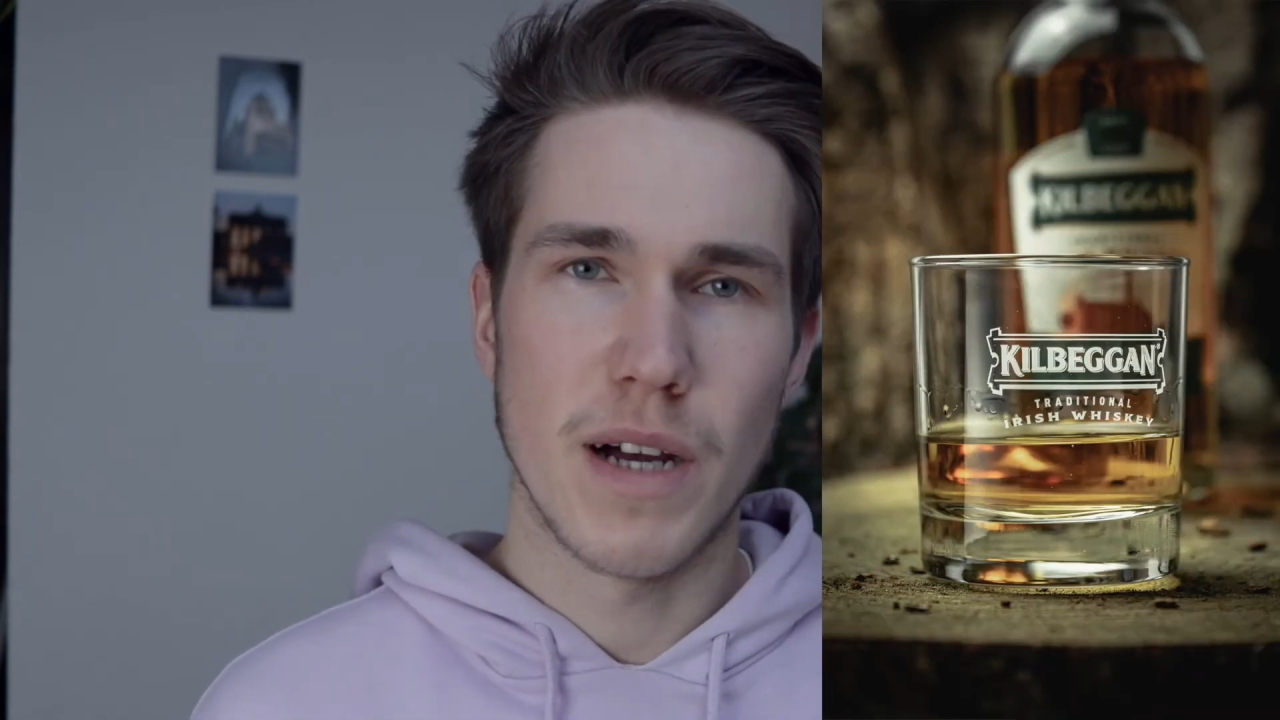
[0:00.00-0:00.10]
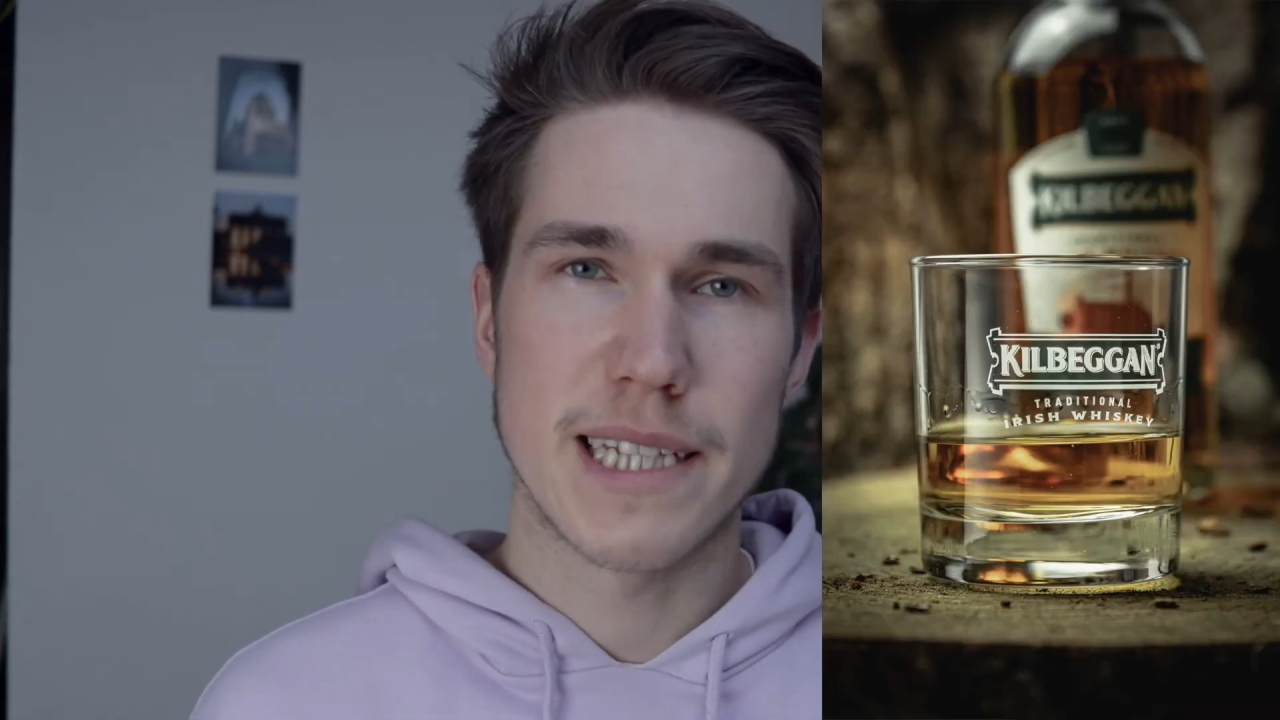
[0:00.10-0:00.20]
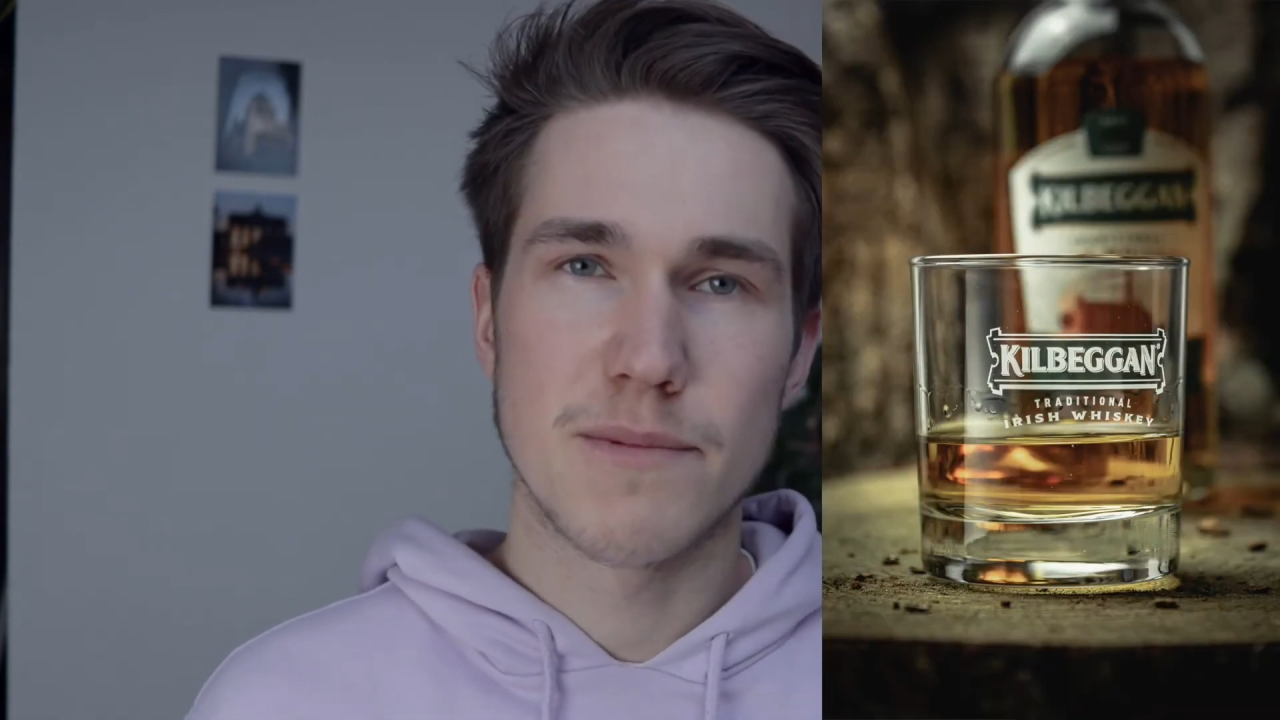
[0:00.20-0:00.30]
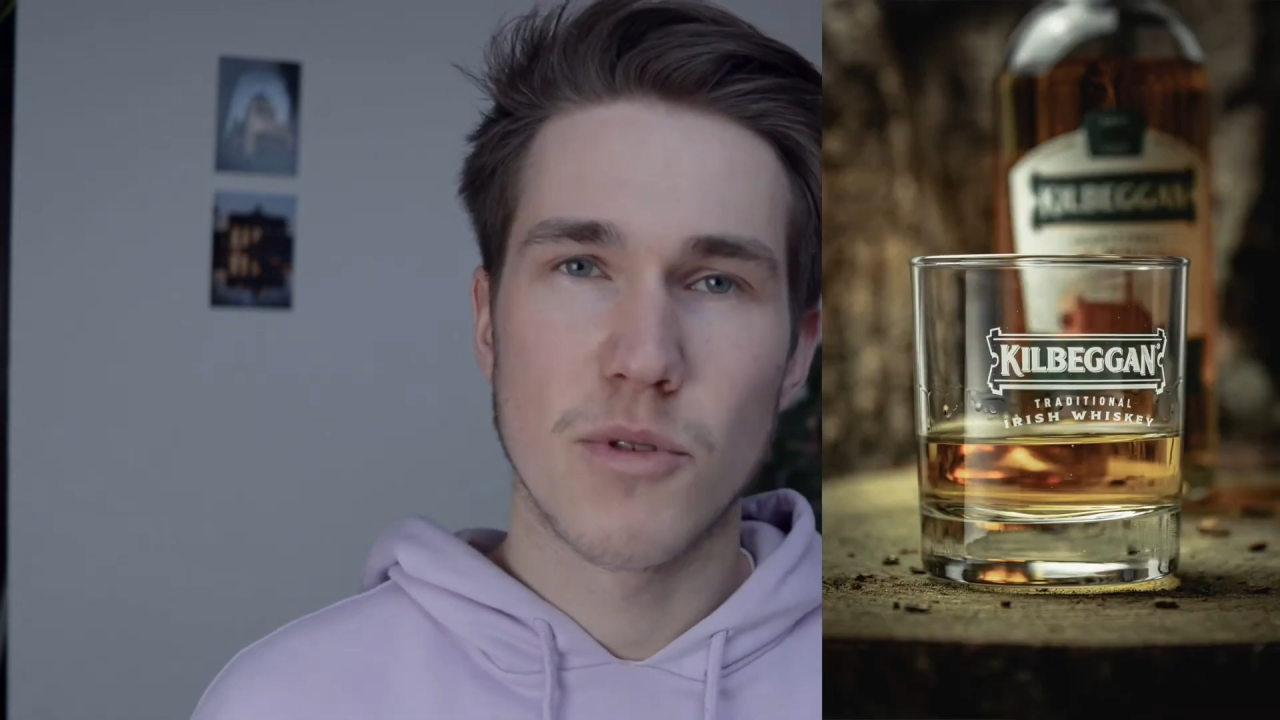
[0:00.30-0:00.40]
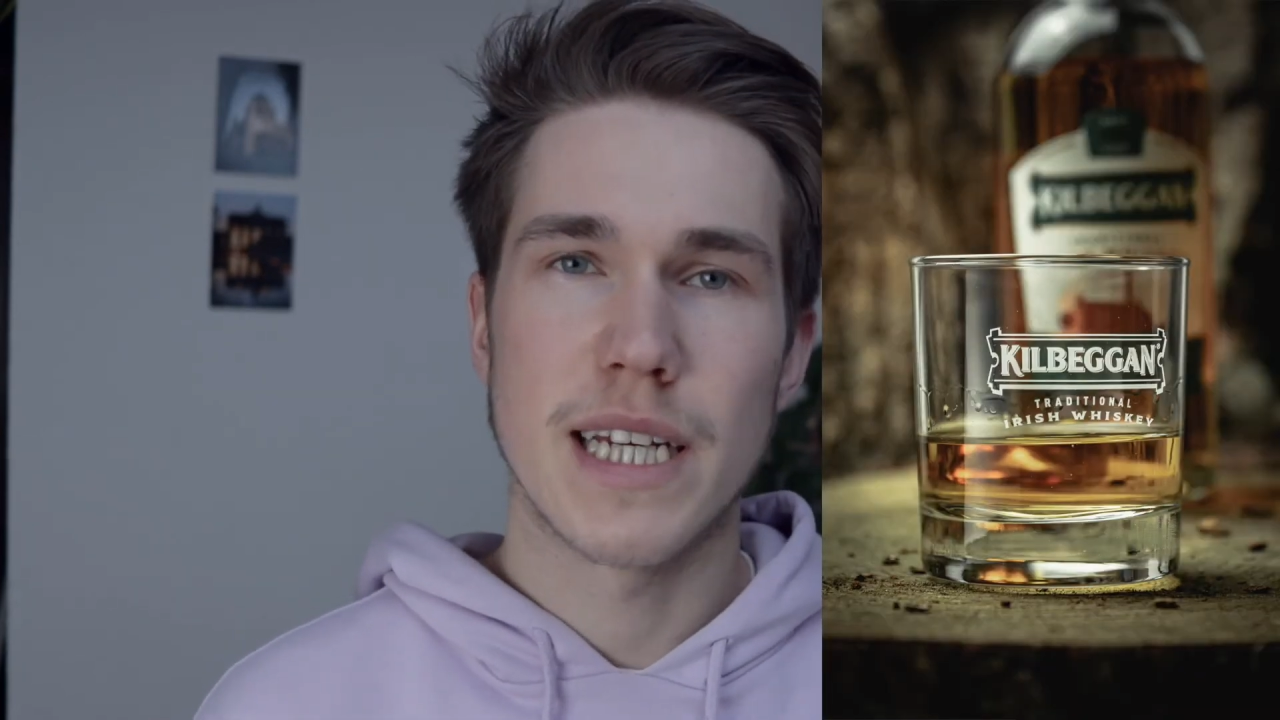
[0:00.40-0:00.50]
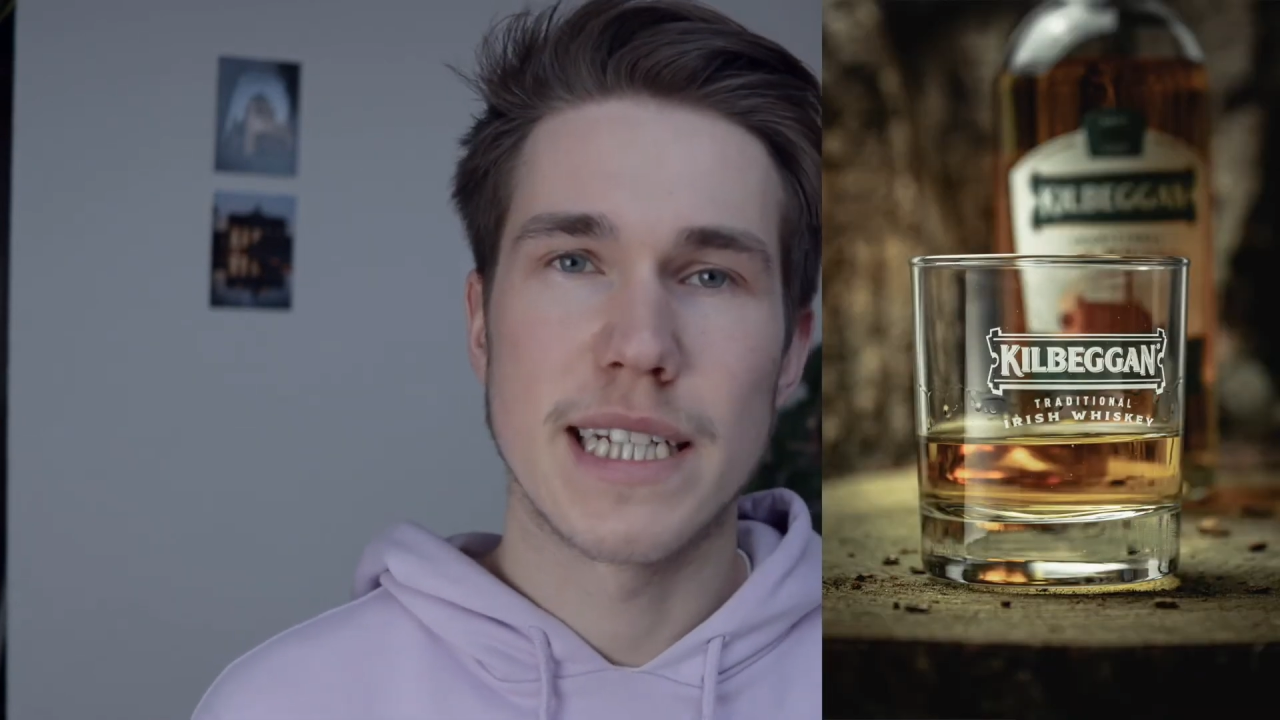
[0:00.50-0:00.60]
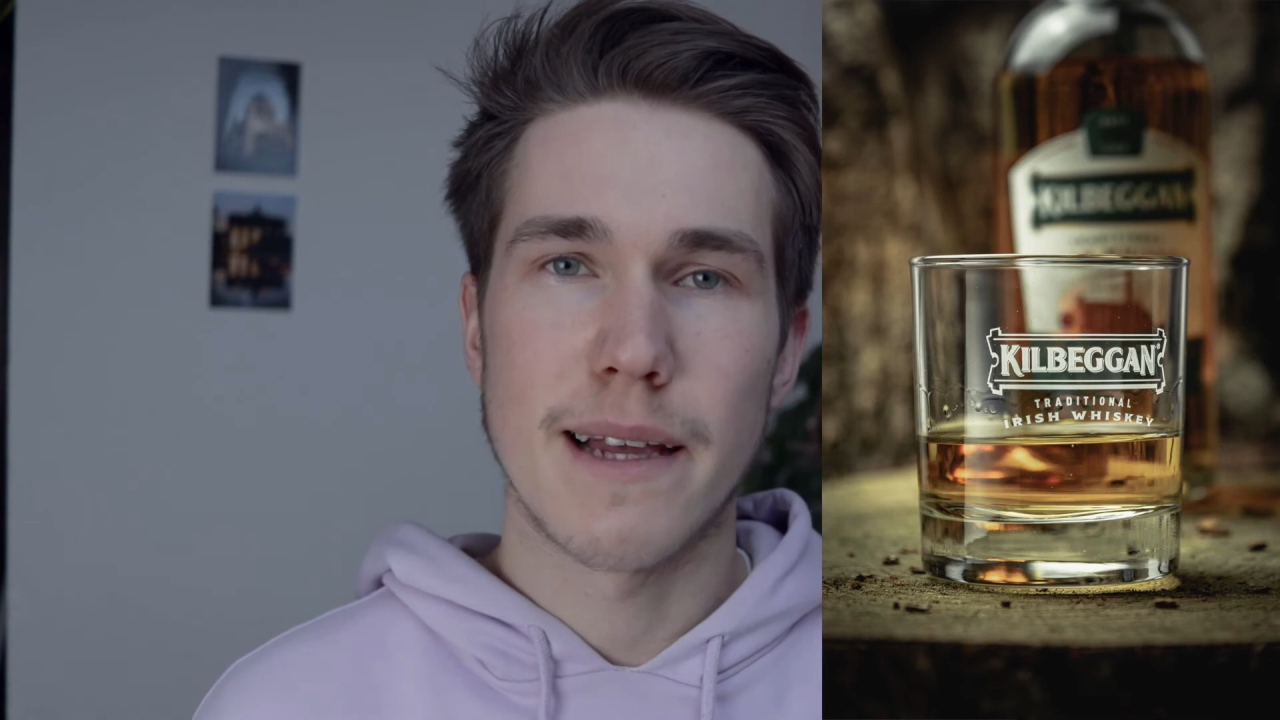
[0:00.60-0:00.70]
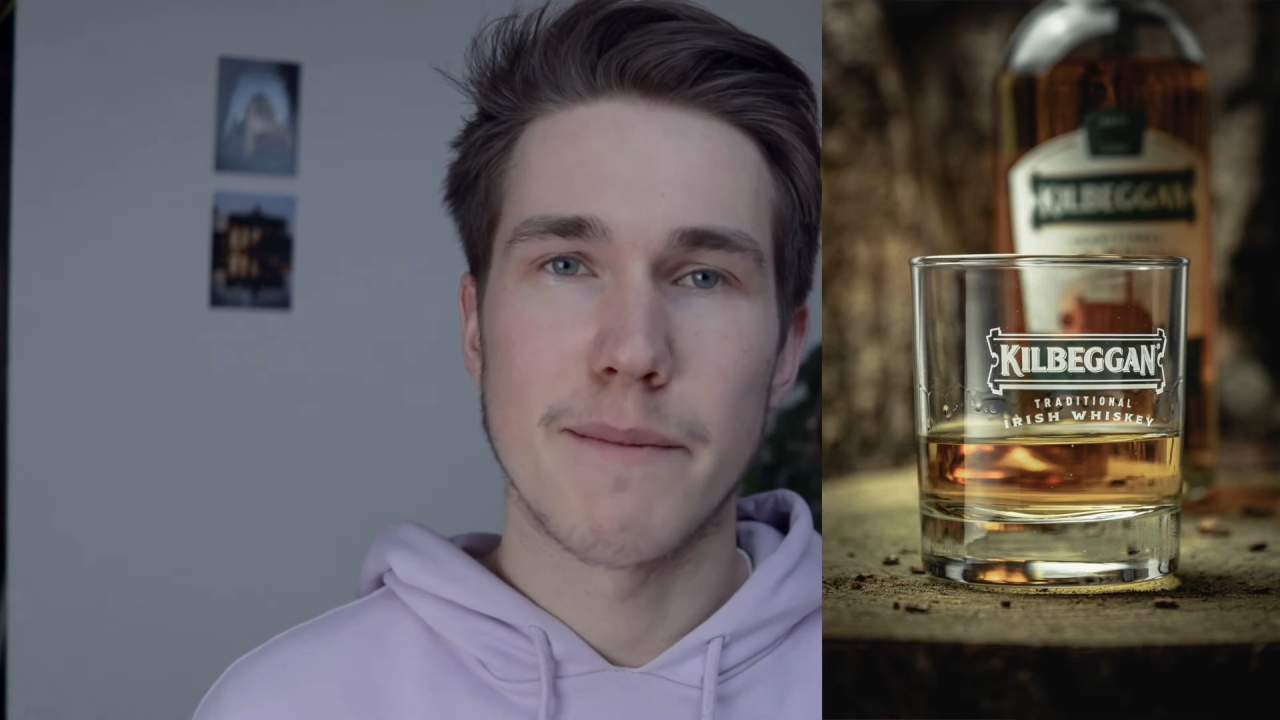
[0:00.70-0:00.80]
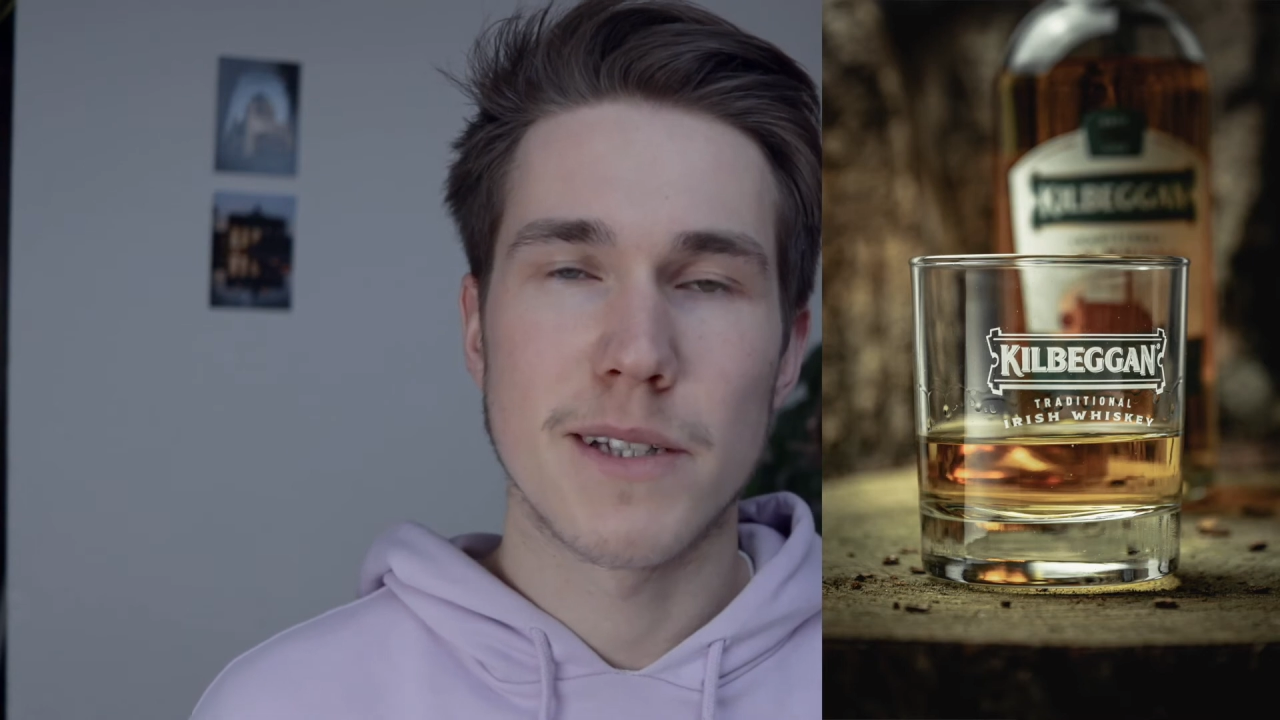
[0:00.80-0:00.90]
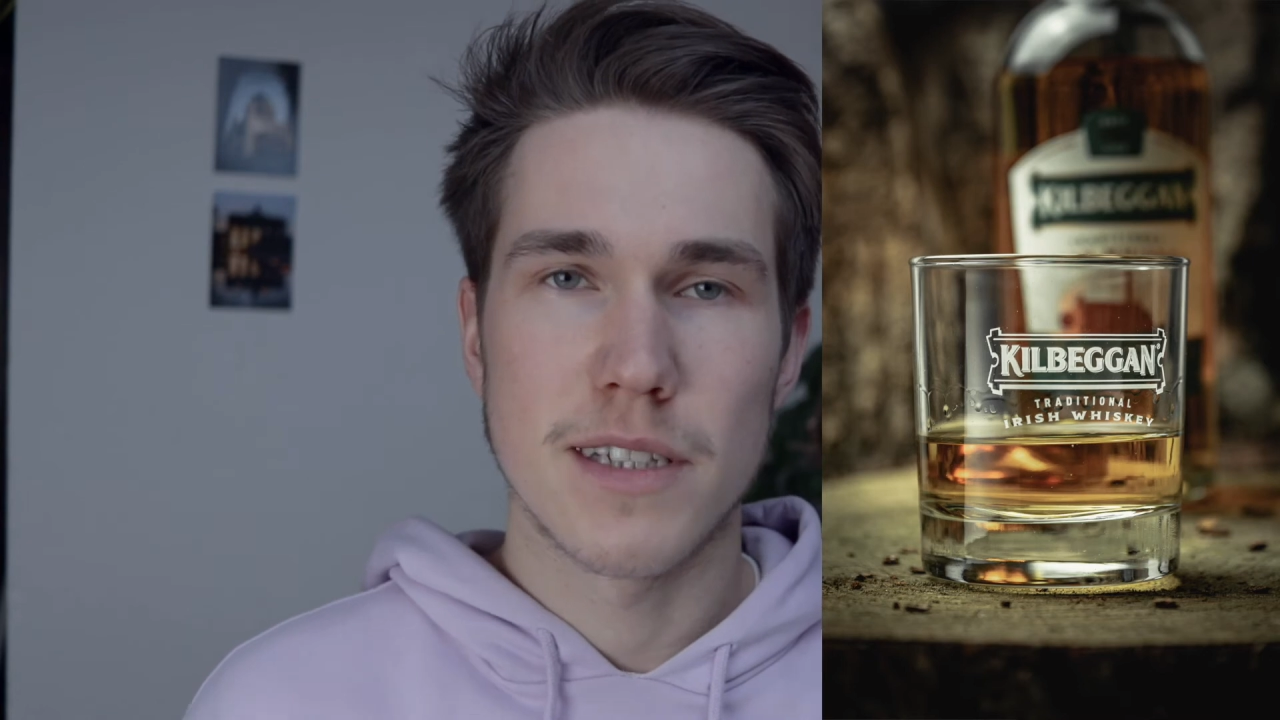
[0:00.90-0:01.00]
add more dynamic